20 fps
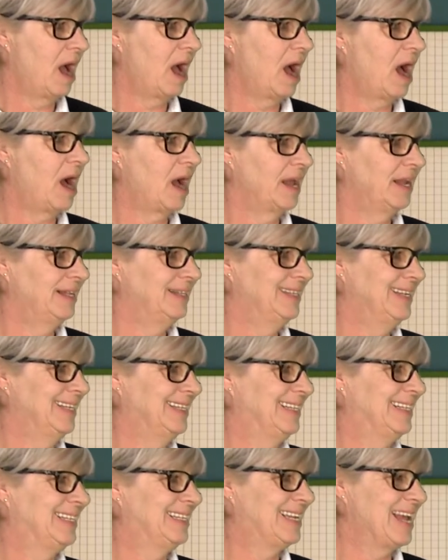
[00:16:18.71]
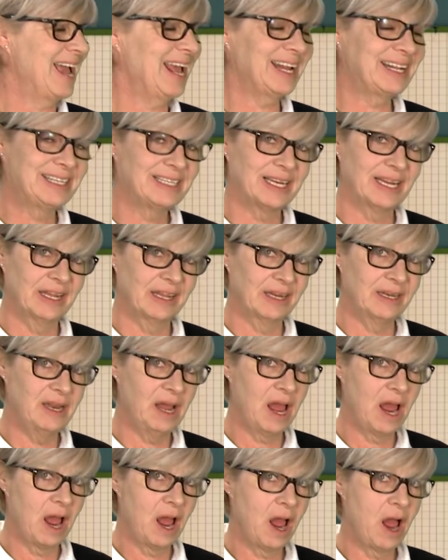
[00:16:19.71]
I
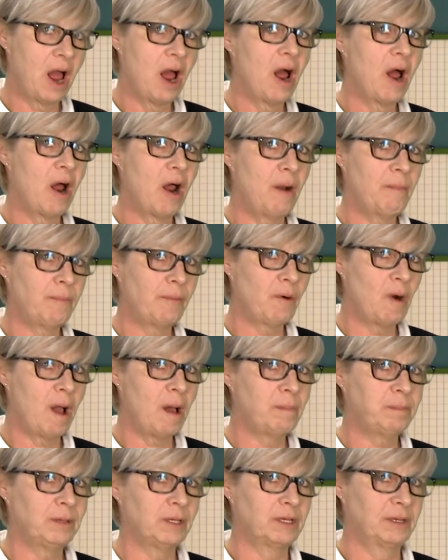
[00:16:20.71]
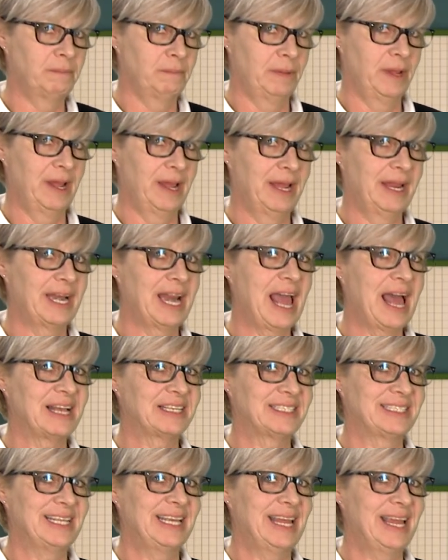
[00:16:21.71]
detected a problem. It
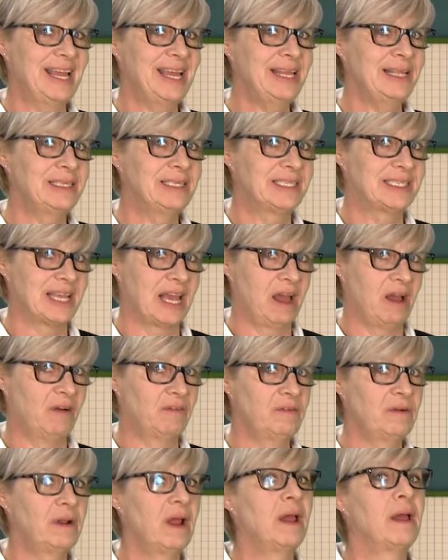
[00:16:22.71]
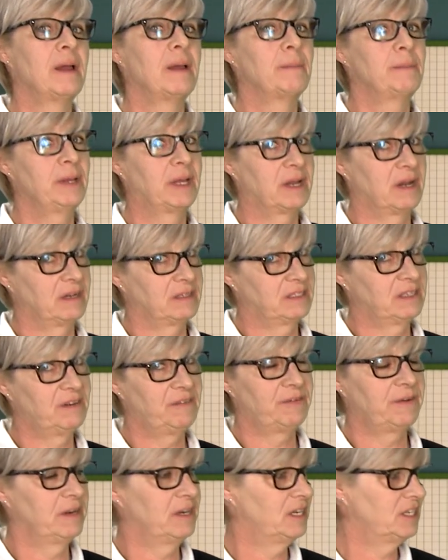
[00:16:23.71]
has the id sound because
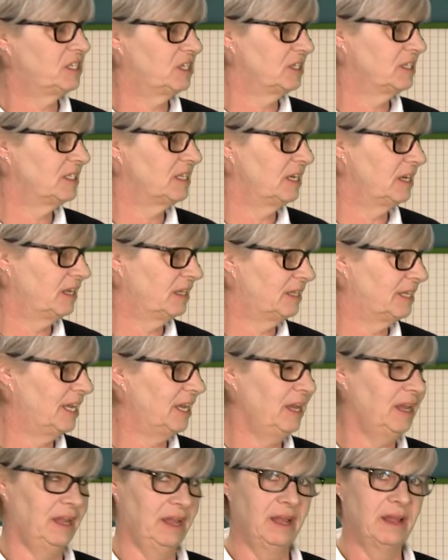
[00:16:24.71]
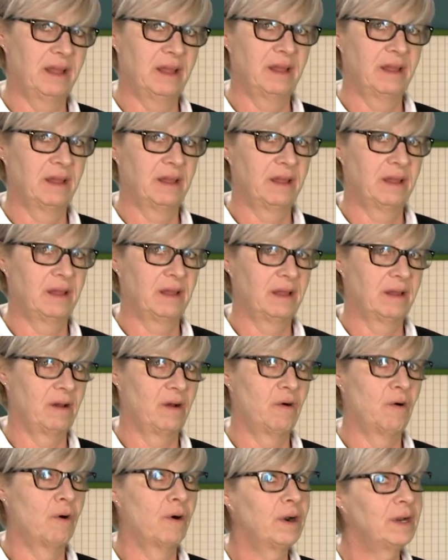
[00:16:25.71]
it finishes in a T
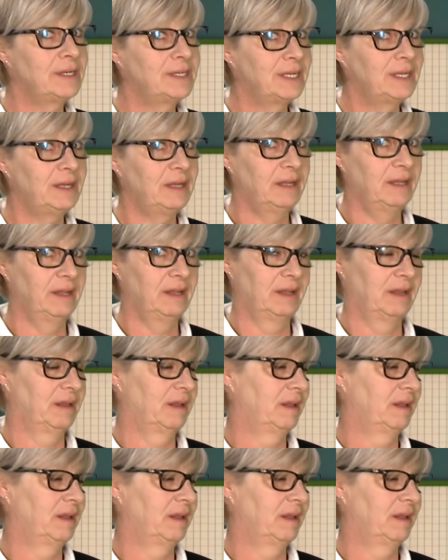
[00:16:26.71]
or a D.